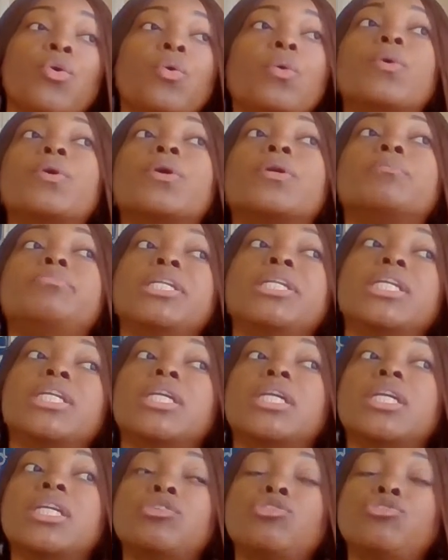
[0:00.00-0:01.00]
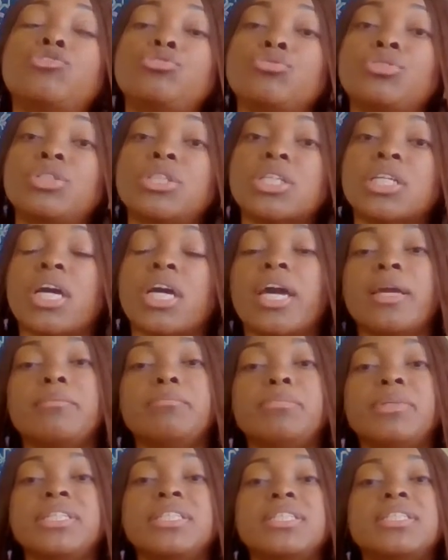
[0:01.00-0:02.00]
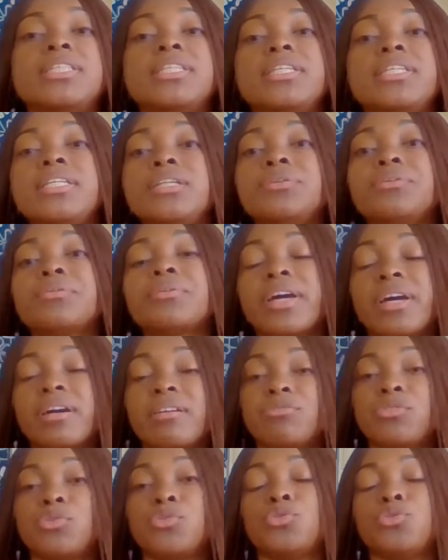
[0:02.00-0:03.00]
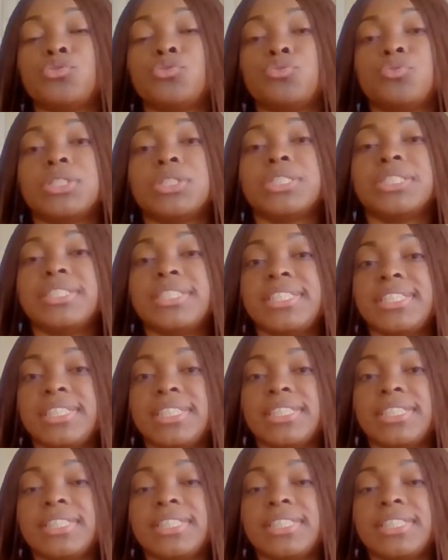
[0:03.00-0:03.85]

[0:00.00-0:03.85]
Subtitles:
Or because you did ABC, you don't have to do D.